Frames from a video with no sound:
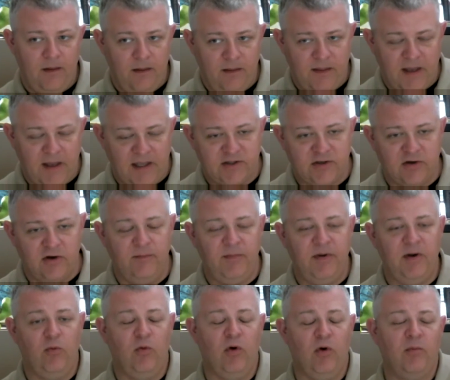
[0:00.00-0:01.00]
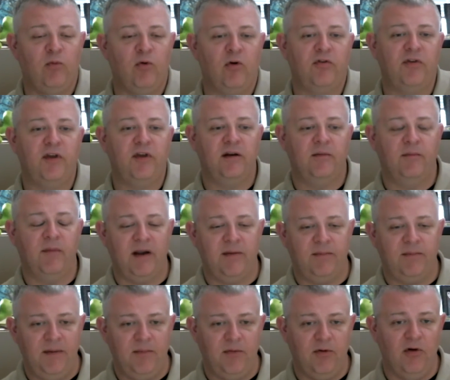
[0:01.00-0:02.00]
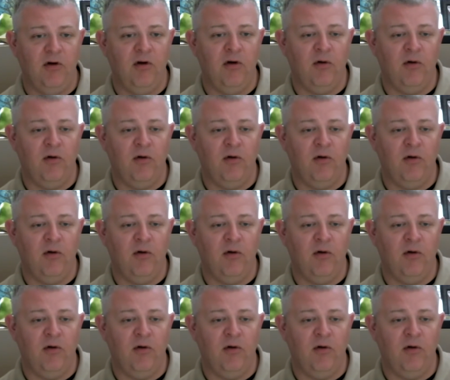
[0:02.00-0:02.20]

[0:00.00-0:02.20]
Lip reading: that's going to be one more thing to make people